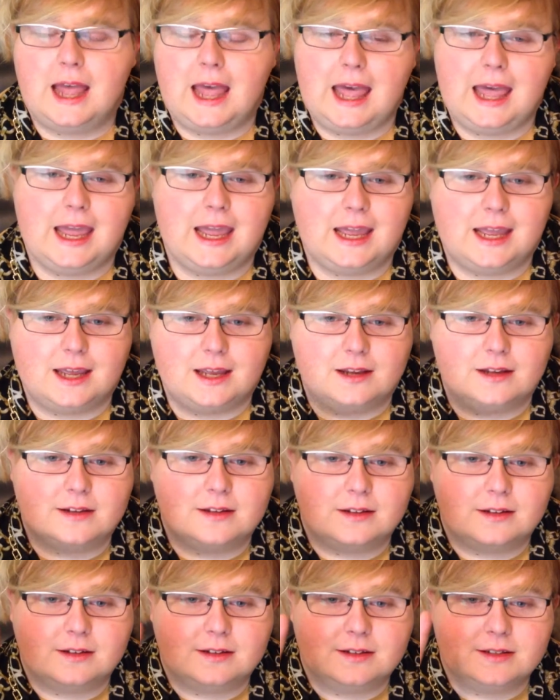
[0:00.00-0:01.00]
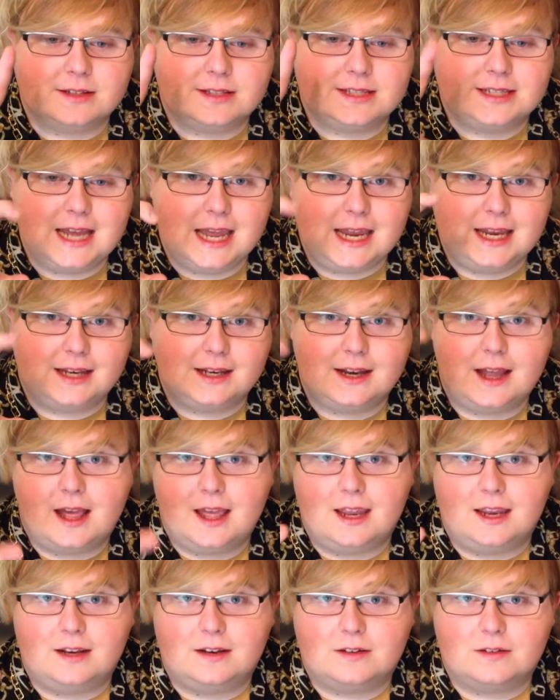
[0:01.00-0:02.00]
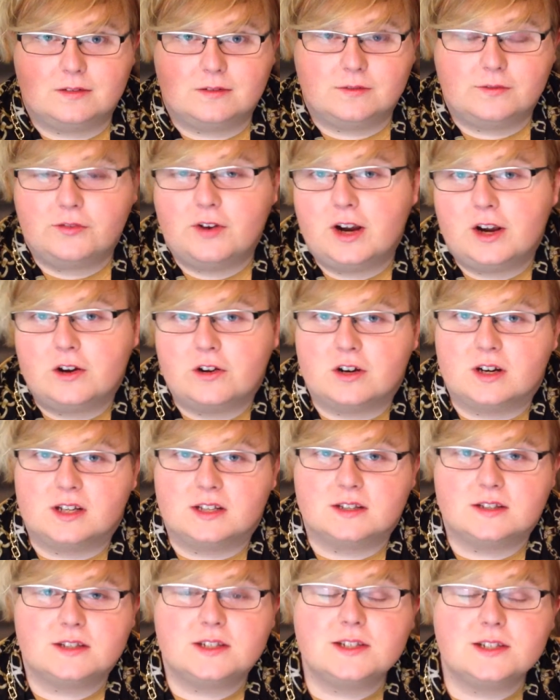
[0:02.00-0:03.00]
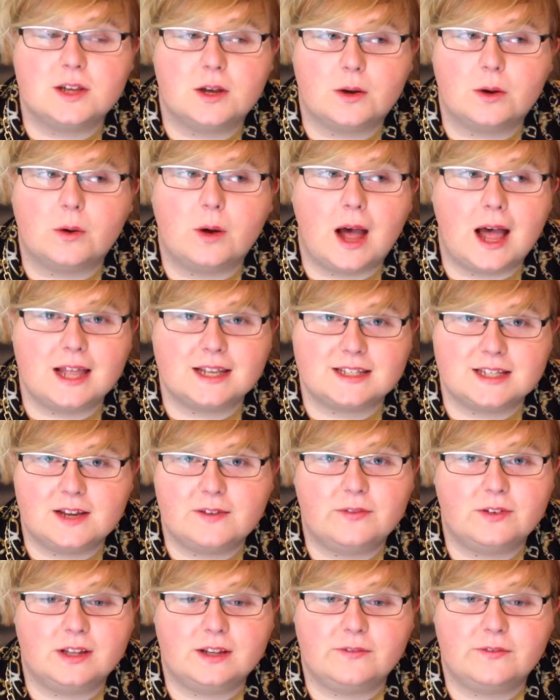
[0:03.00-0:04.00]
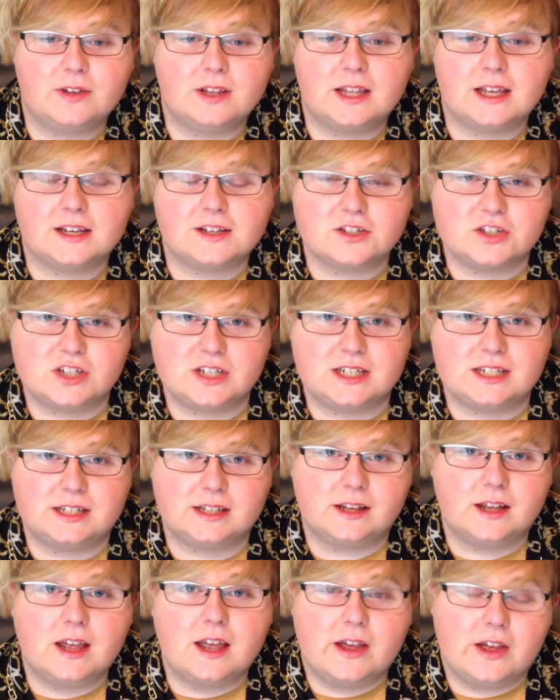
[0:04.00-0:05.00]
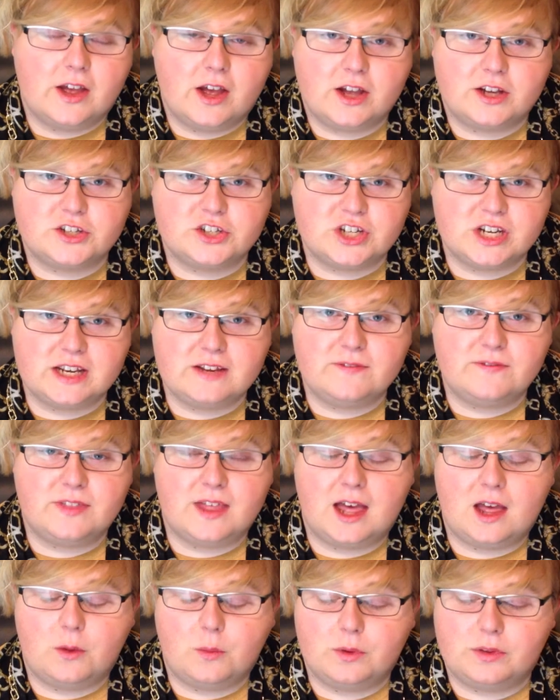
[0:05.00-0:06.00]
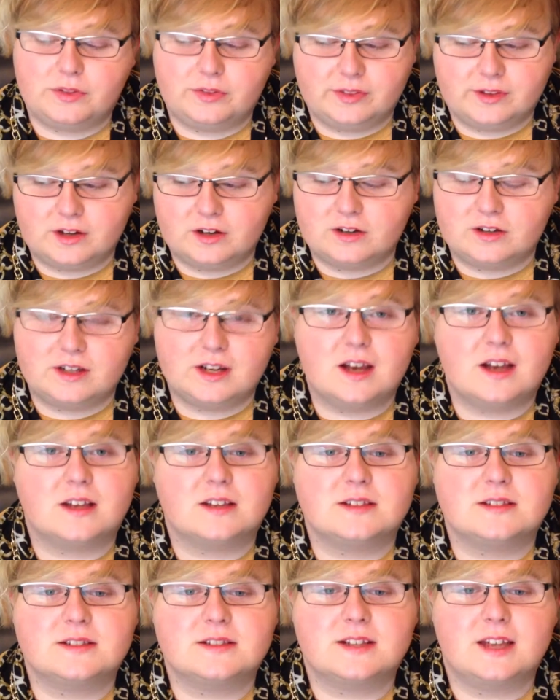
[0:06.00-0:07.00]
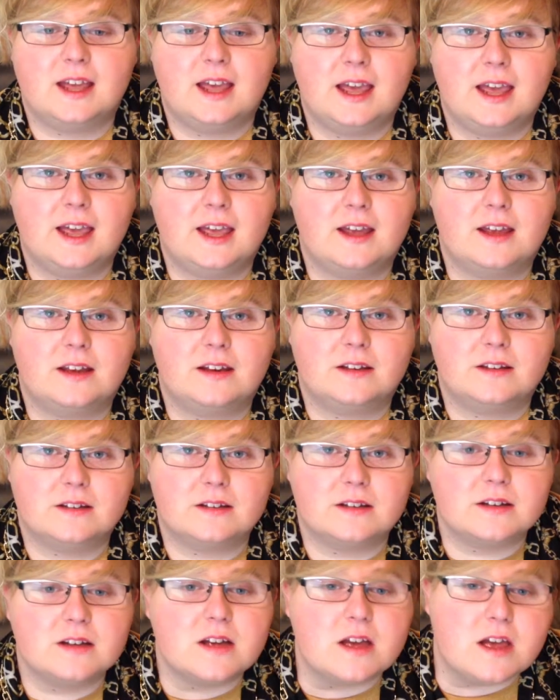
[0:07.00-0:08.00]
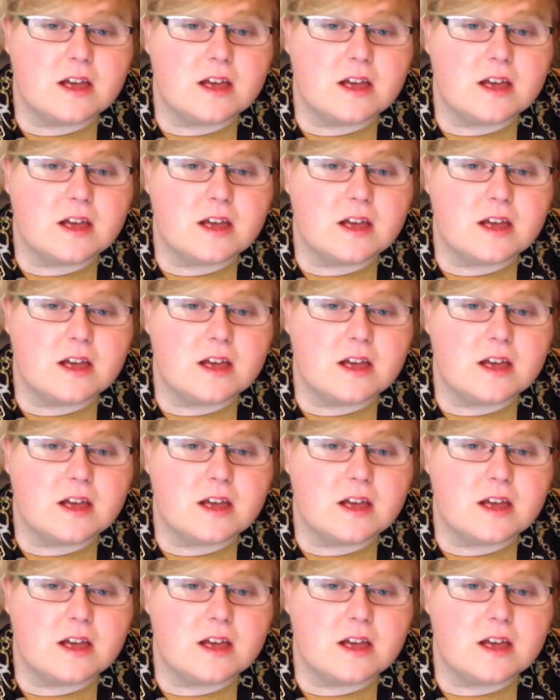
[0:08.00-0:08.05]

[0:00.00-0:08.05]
a date night fragrance. So I definitely feel like she achieved that with Near Dusk, and